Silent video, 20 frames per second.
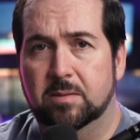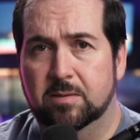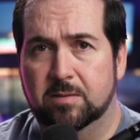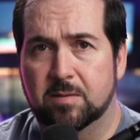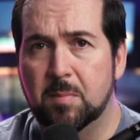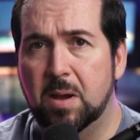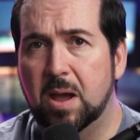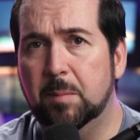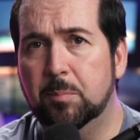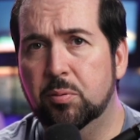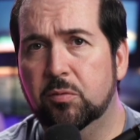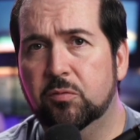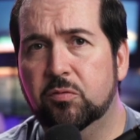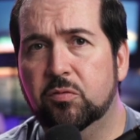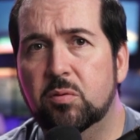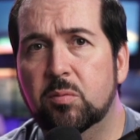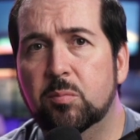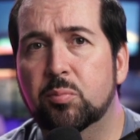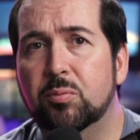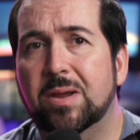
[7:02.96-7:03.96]
To my
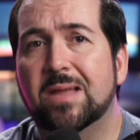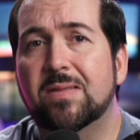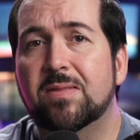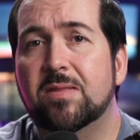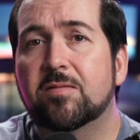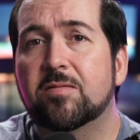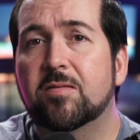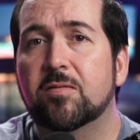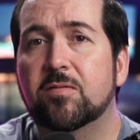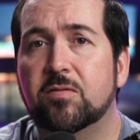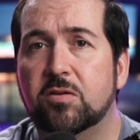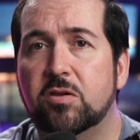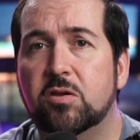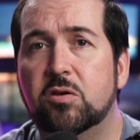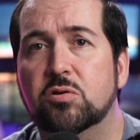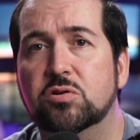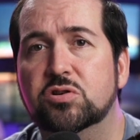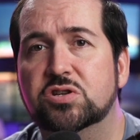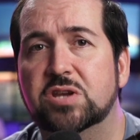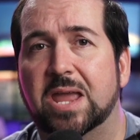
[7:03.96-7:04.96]
personal brand, this is
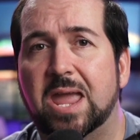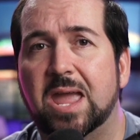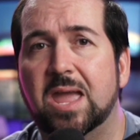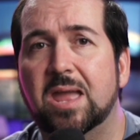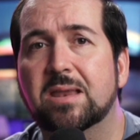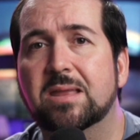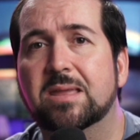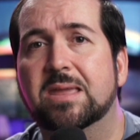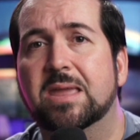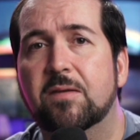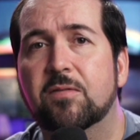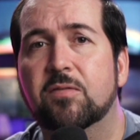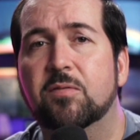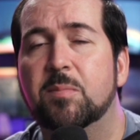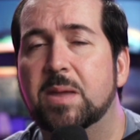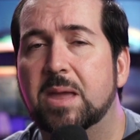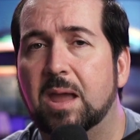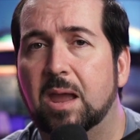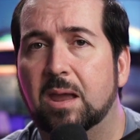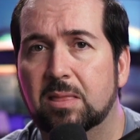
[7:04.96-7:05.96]
huge and gives
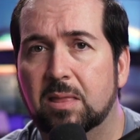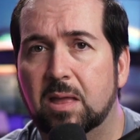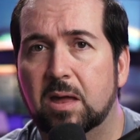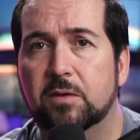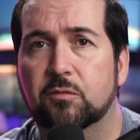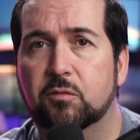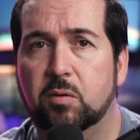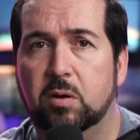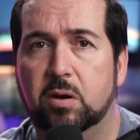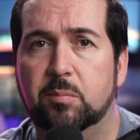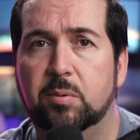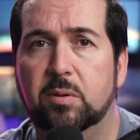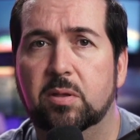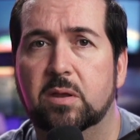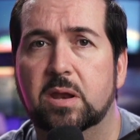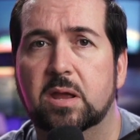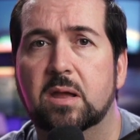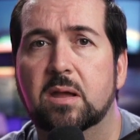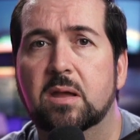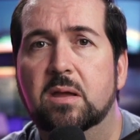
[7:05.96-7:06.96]
me a lot of
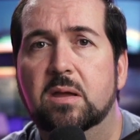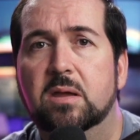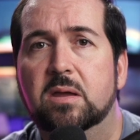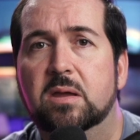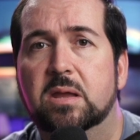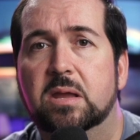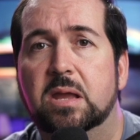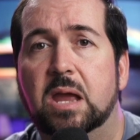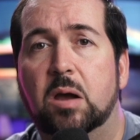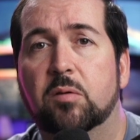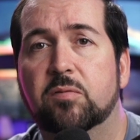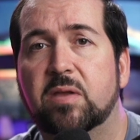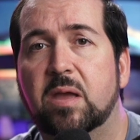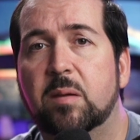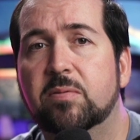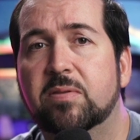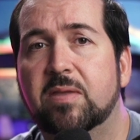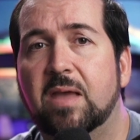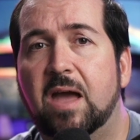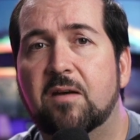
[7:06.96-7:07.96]
credibility. I was
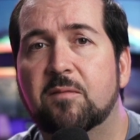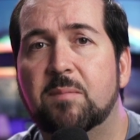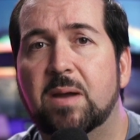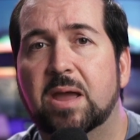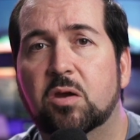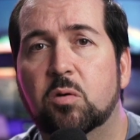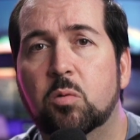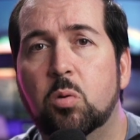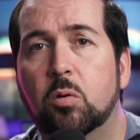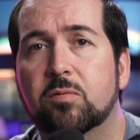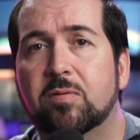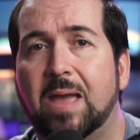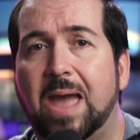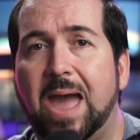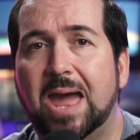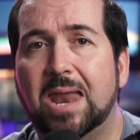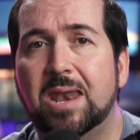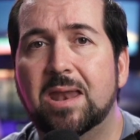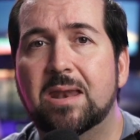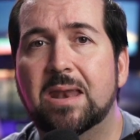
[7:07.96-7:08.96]
able to have my quotes
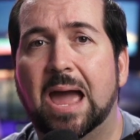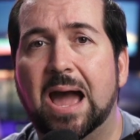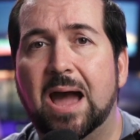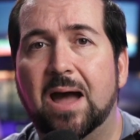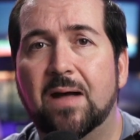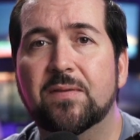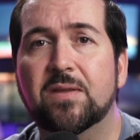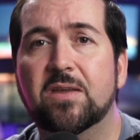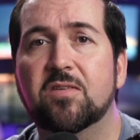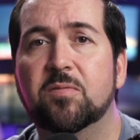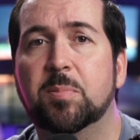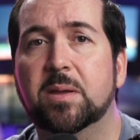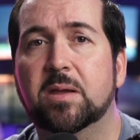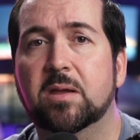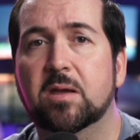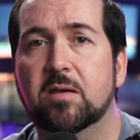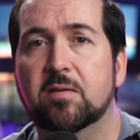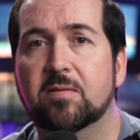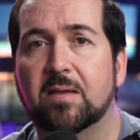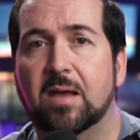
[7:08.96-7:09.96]
added on these
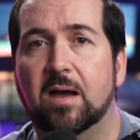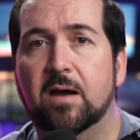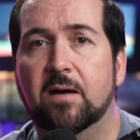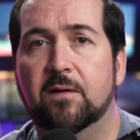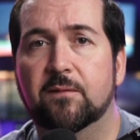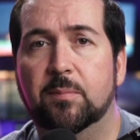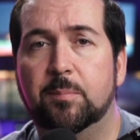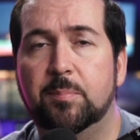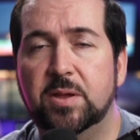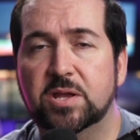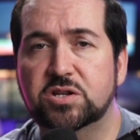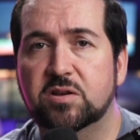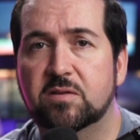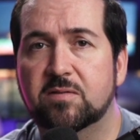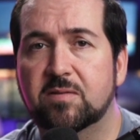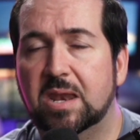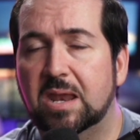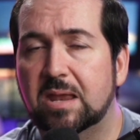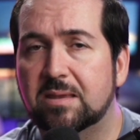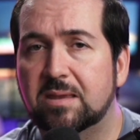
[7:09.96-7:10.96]
because of the pitches
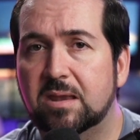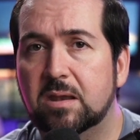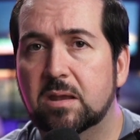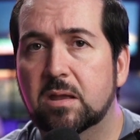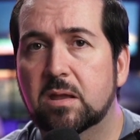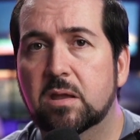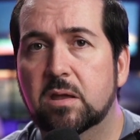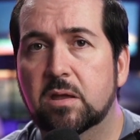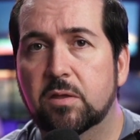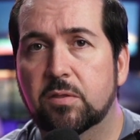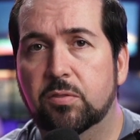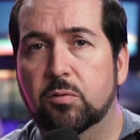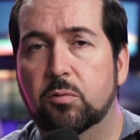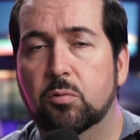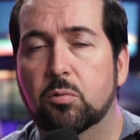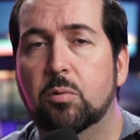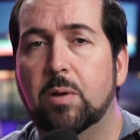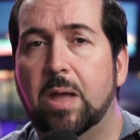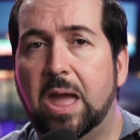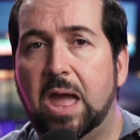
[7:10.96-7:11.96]
that I did
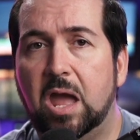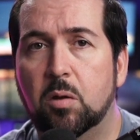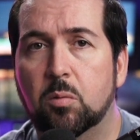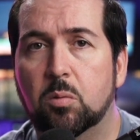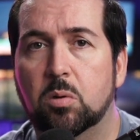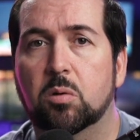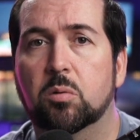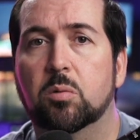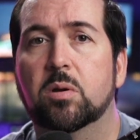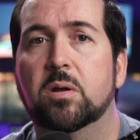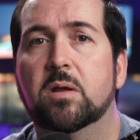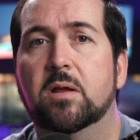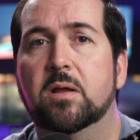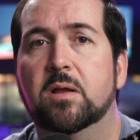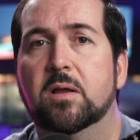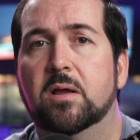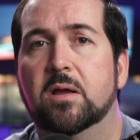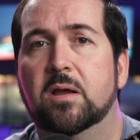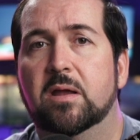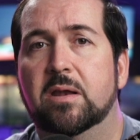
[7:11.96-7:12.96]
through Hero.
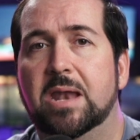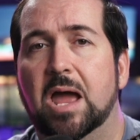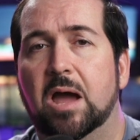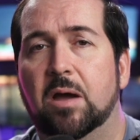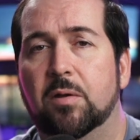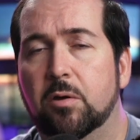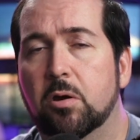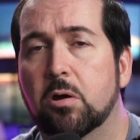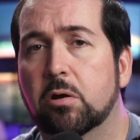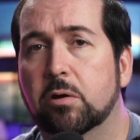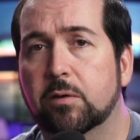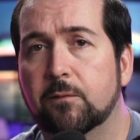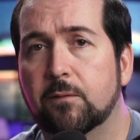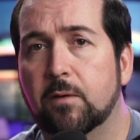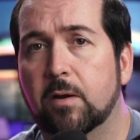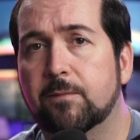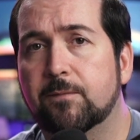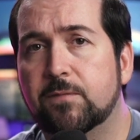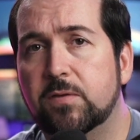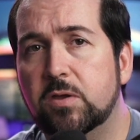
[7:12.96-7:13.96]
Now, there are
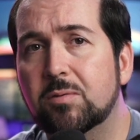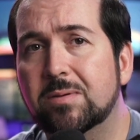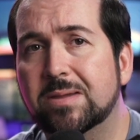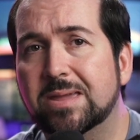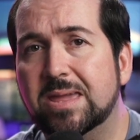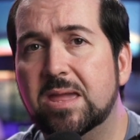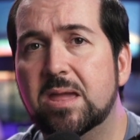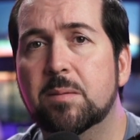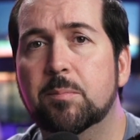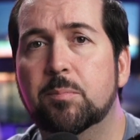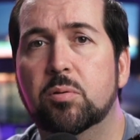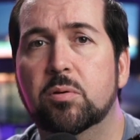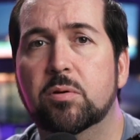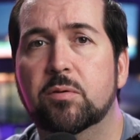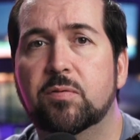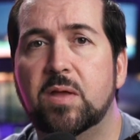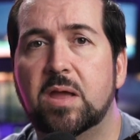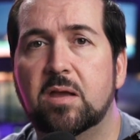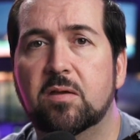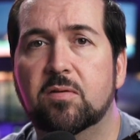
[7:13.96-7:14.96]
a few key
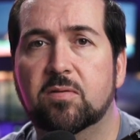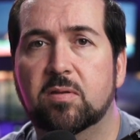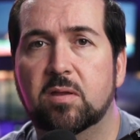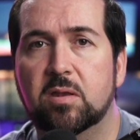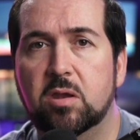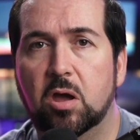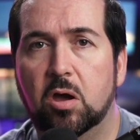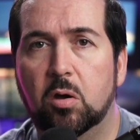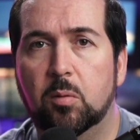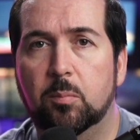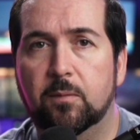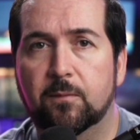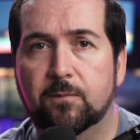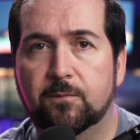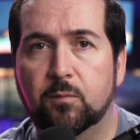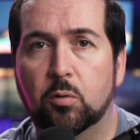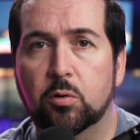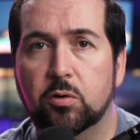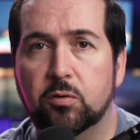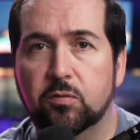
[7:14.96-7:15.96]
important things to know
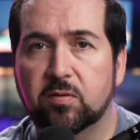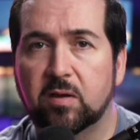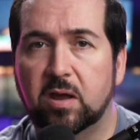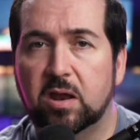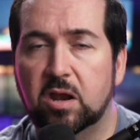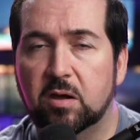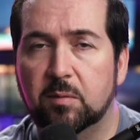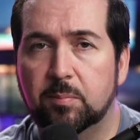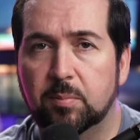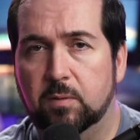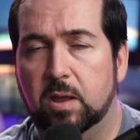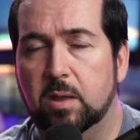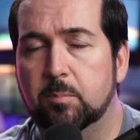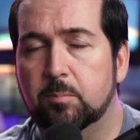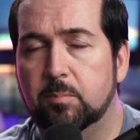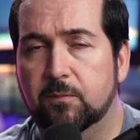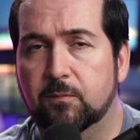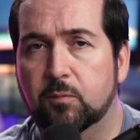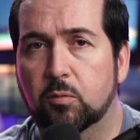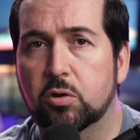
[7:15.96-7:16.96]
before you sign up
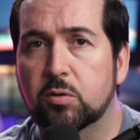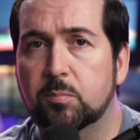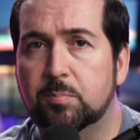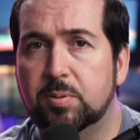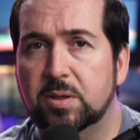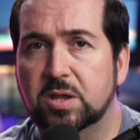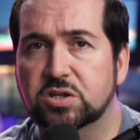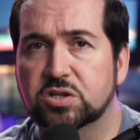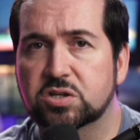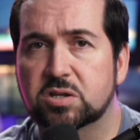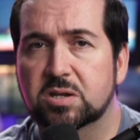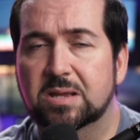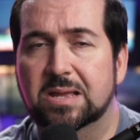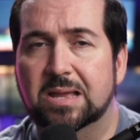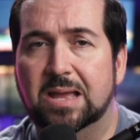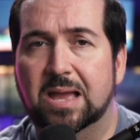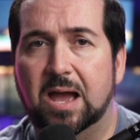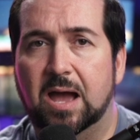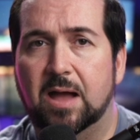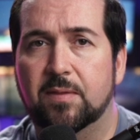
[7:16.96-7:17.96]
and before you pitch
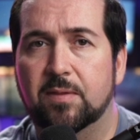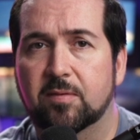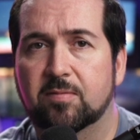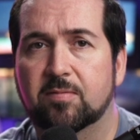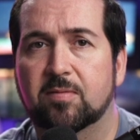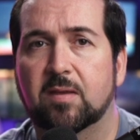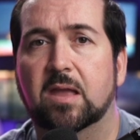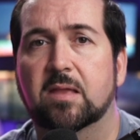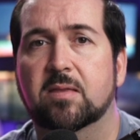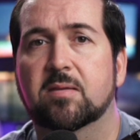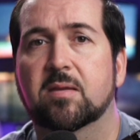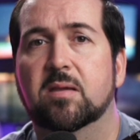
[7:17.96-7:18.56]
on this site.